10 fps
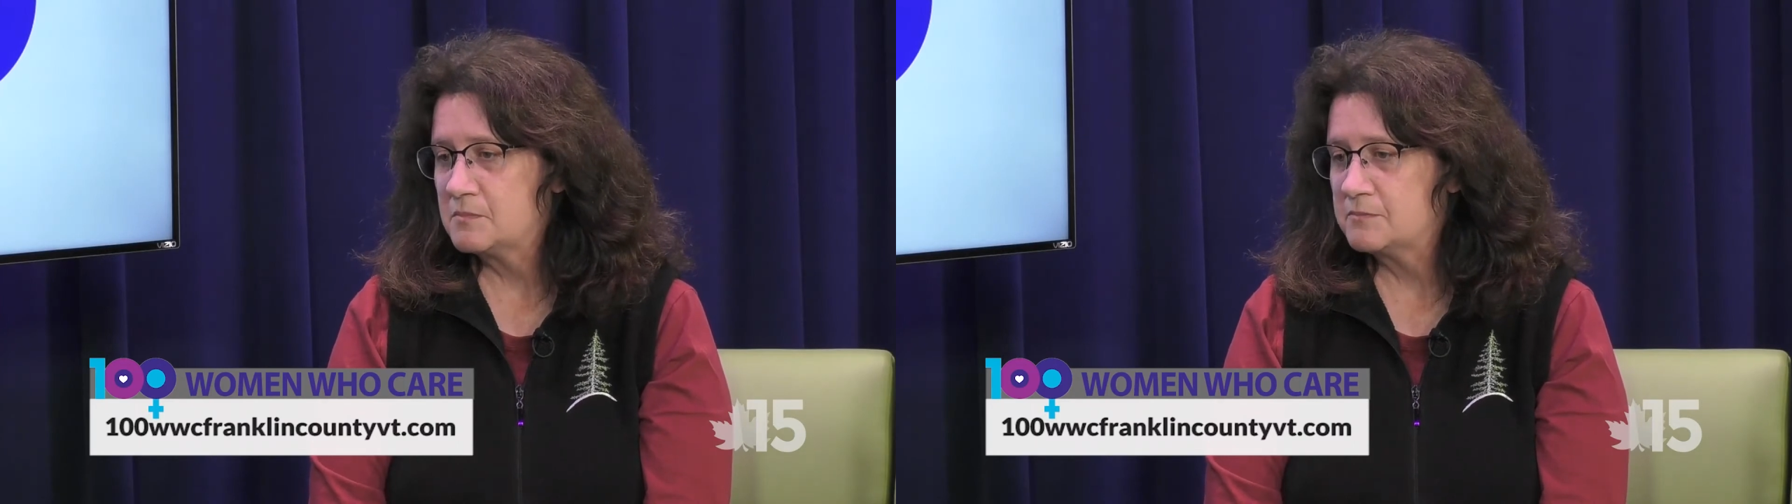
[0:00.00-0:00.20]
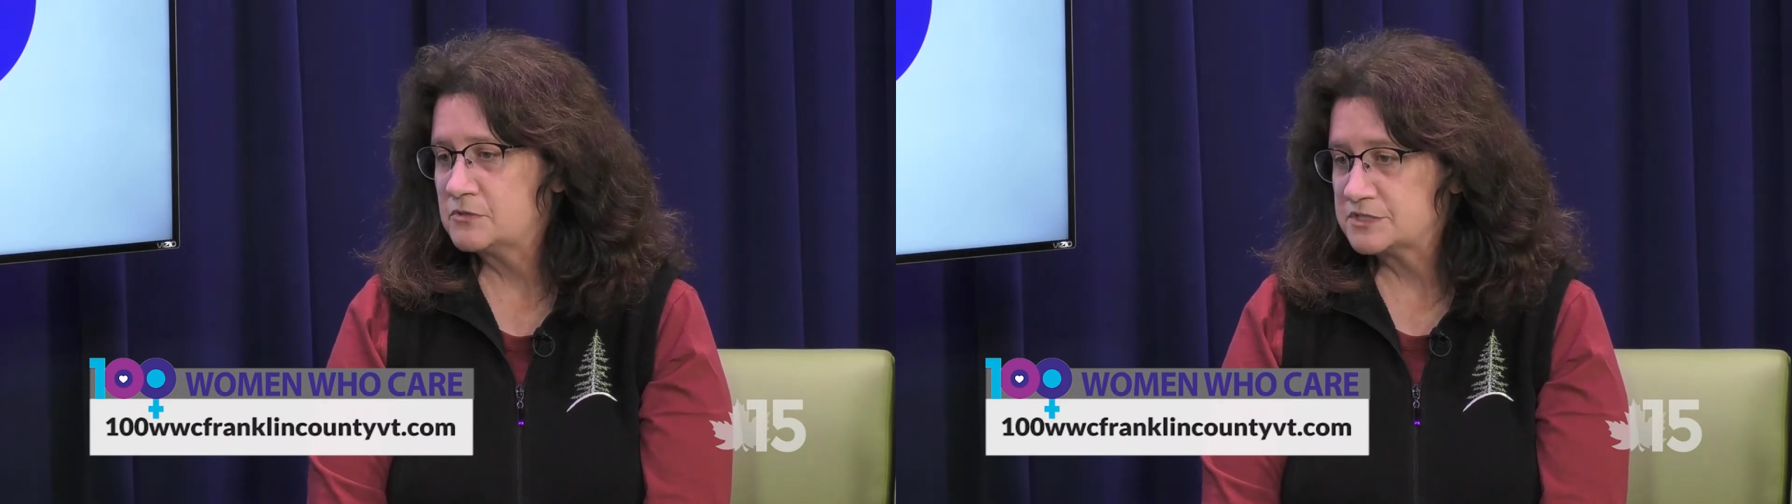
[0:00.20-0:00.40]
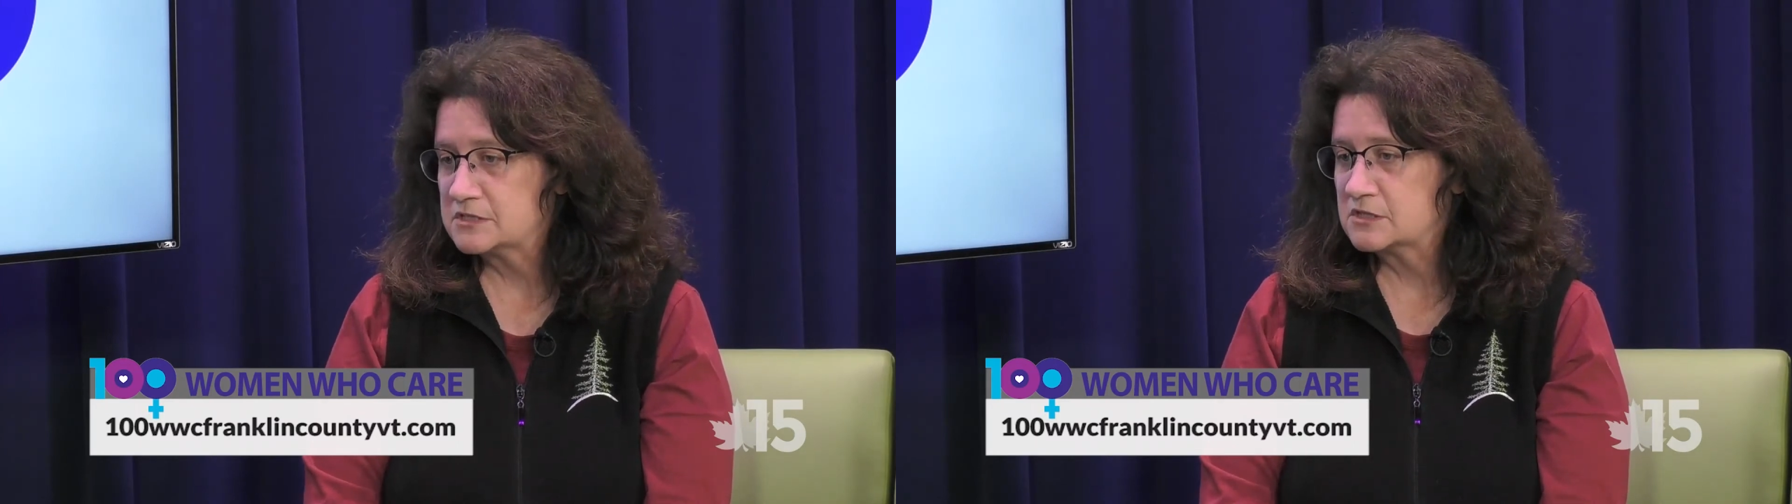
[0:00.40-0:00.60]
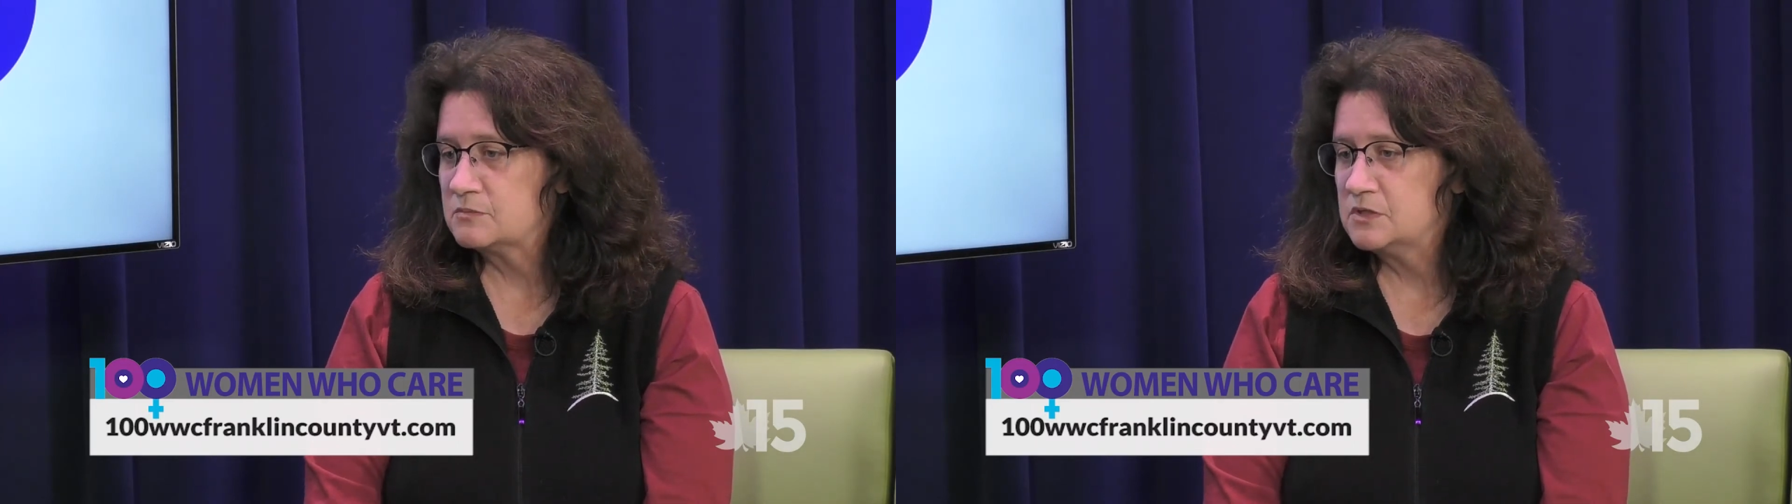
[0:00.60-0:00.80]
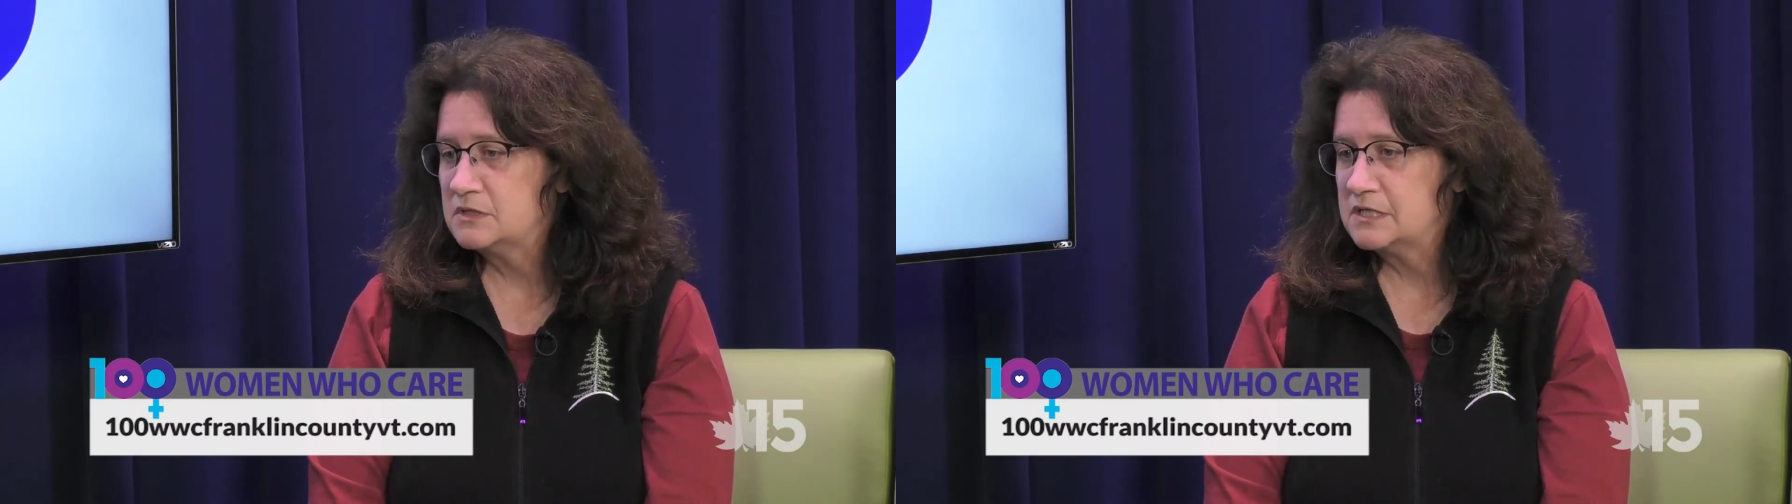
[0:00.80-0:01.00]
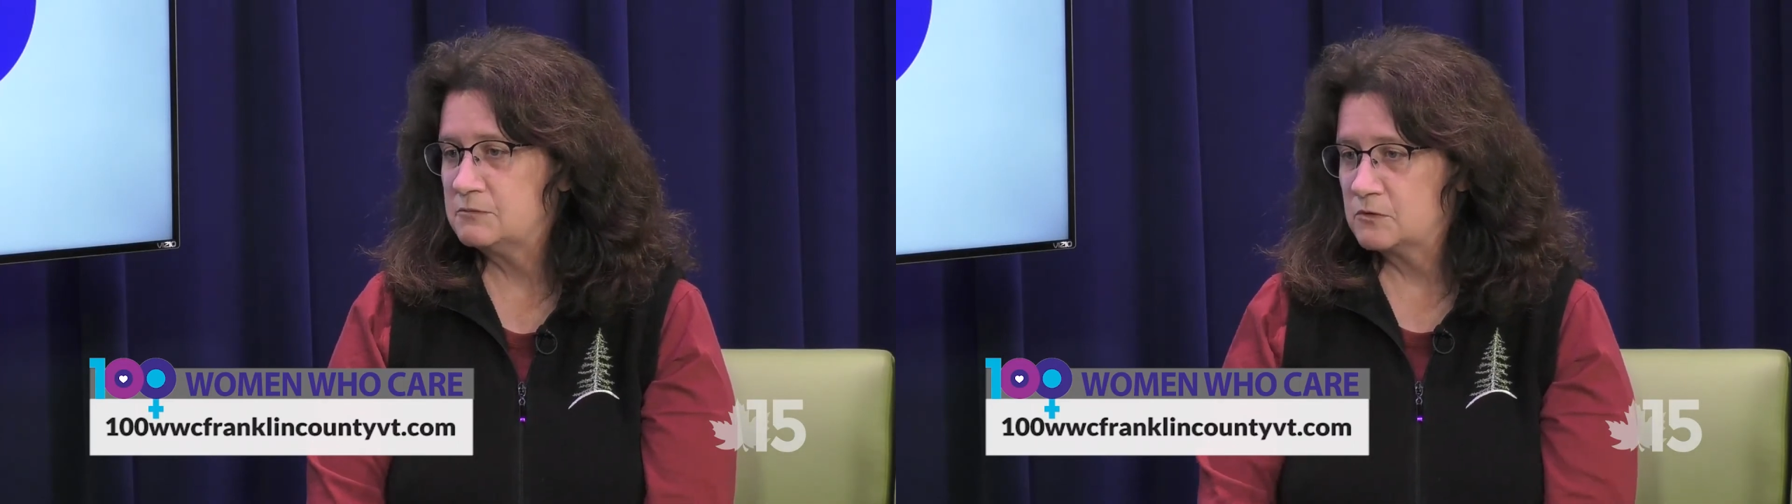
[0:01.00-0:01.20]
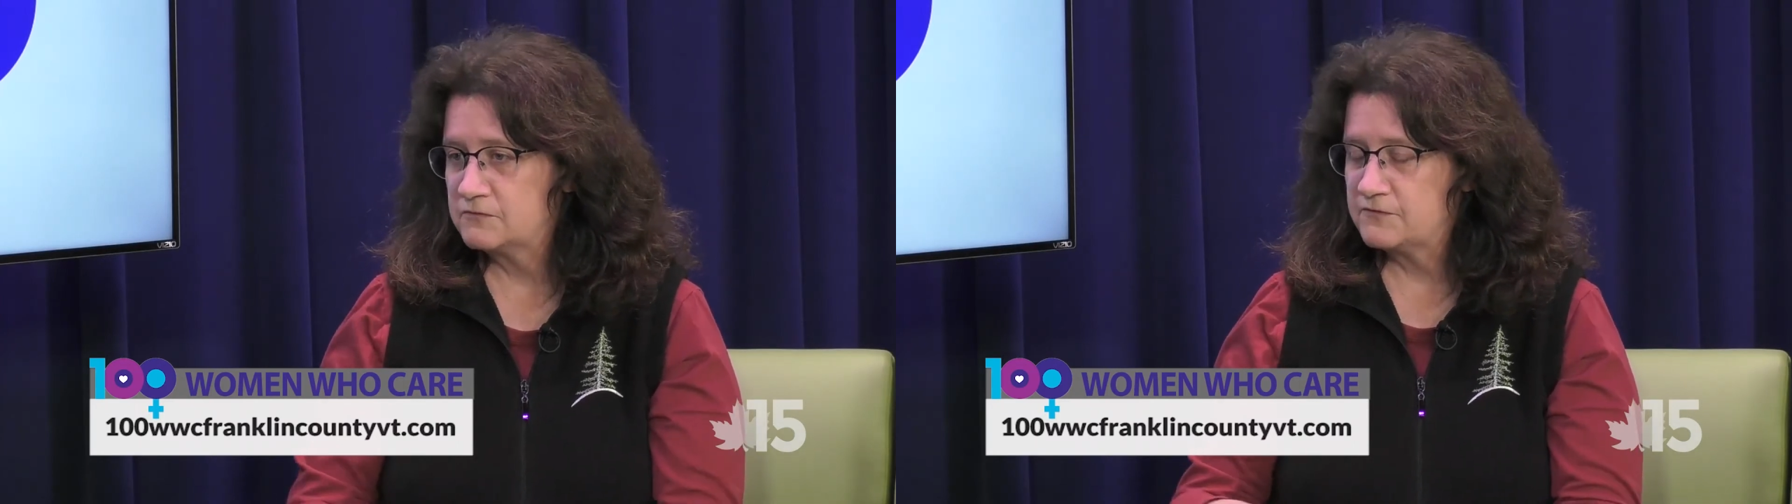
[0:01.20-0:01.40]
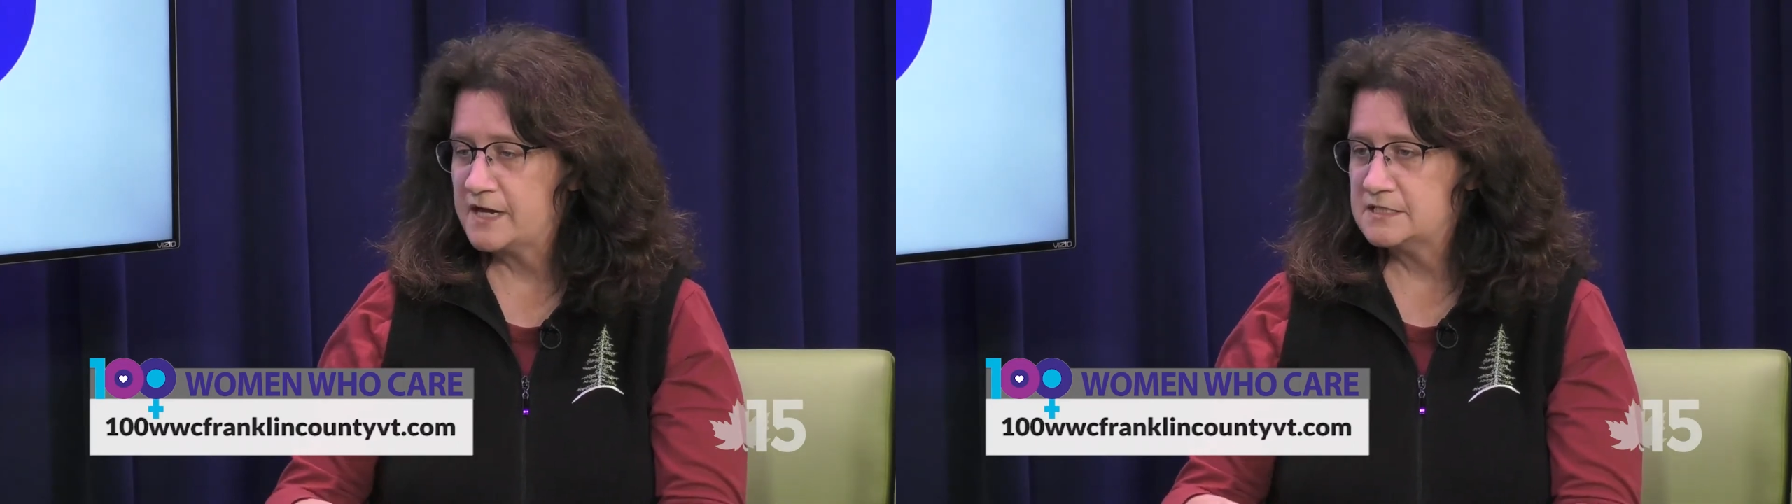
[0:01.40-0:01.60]
members in the community were
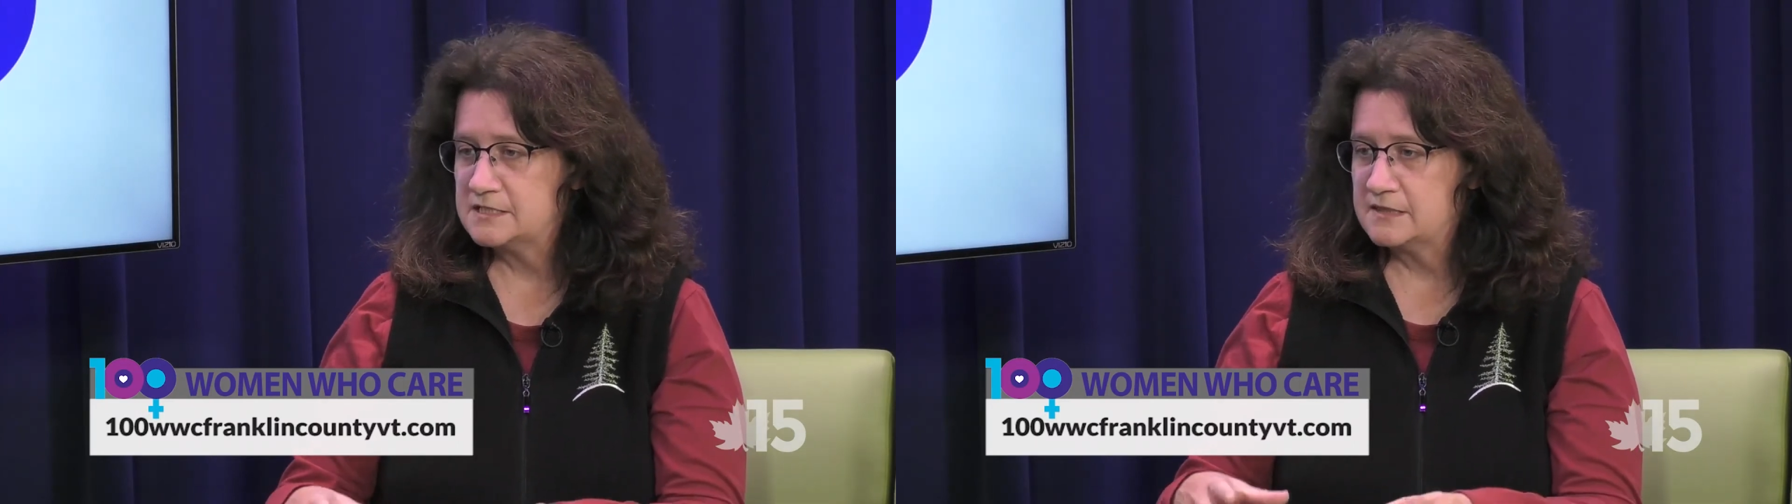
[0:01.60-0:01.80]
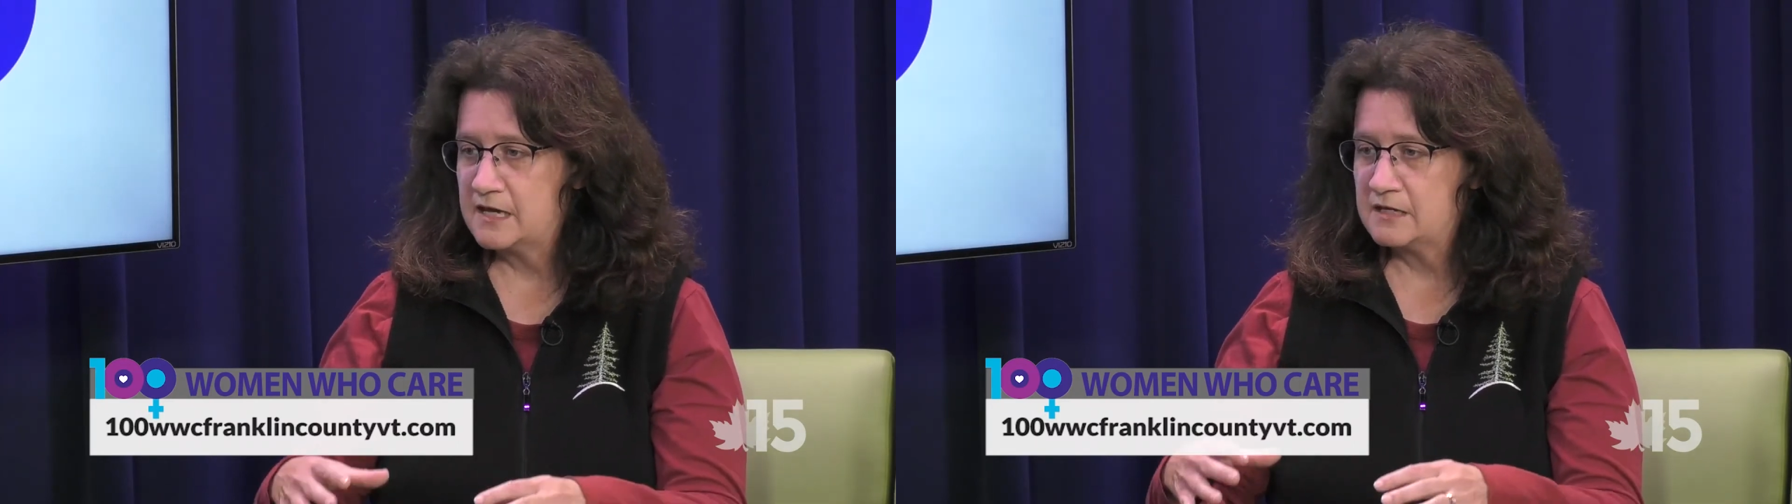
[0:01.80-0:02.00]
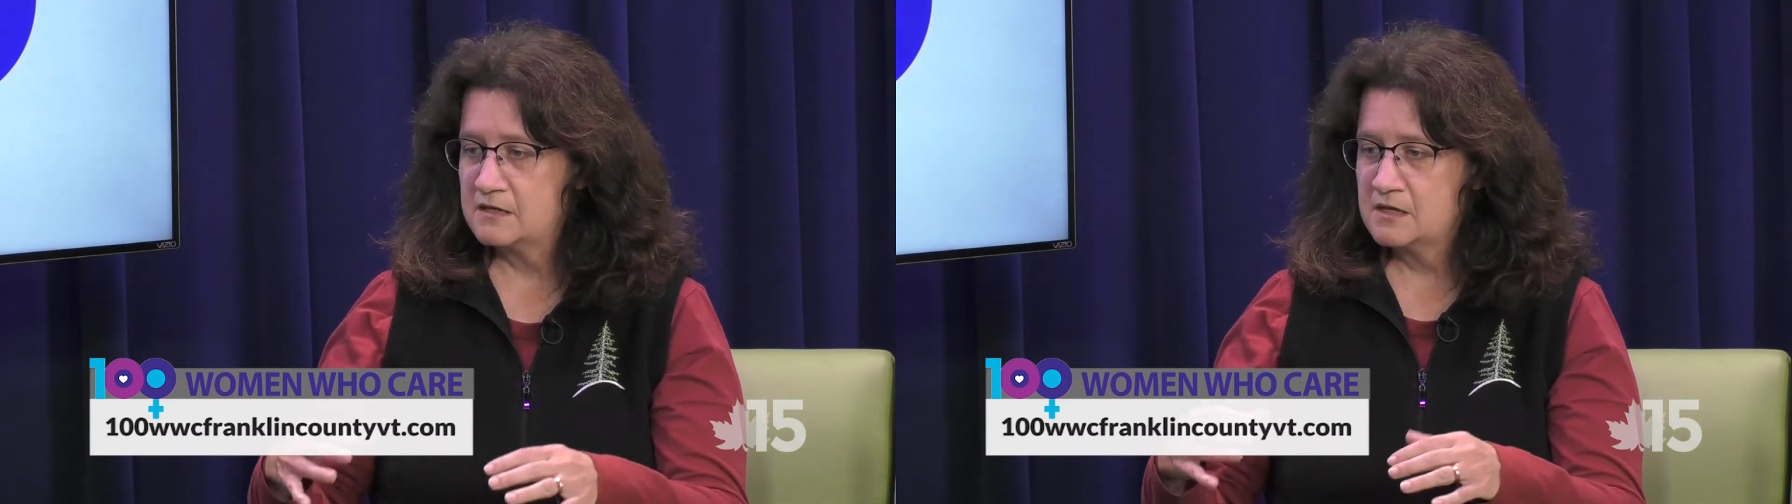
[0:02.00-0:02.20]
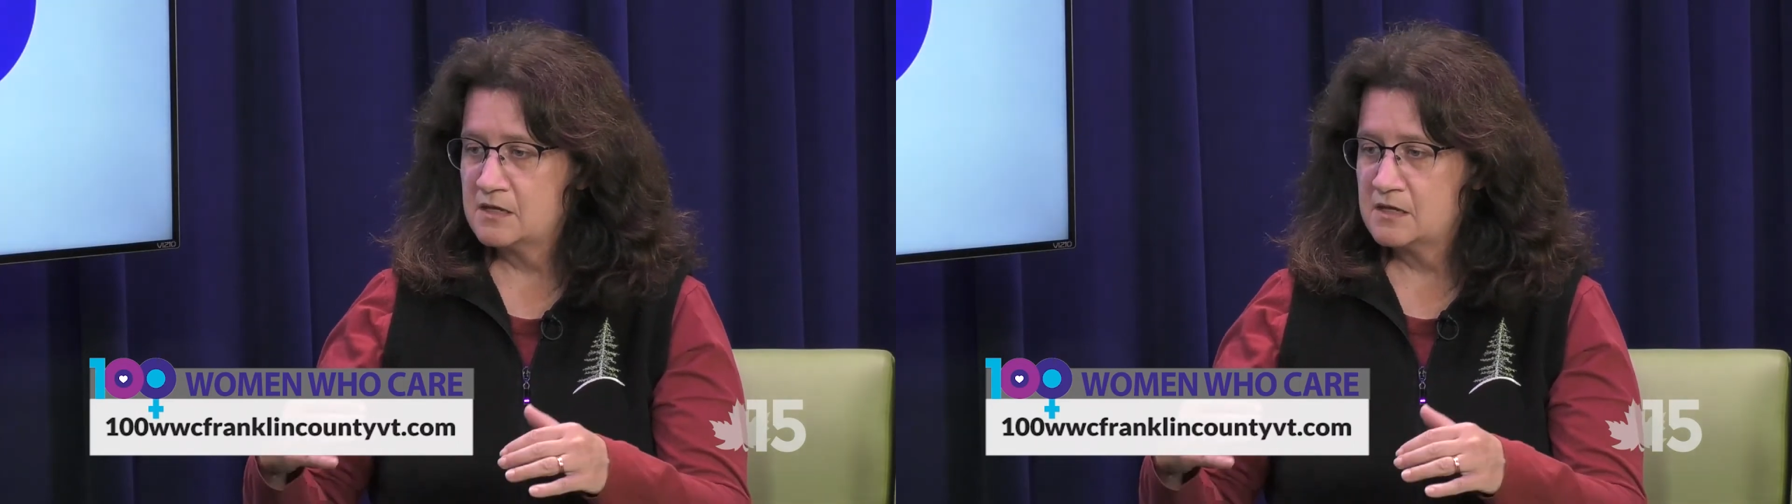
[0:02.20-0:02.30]
finding that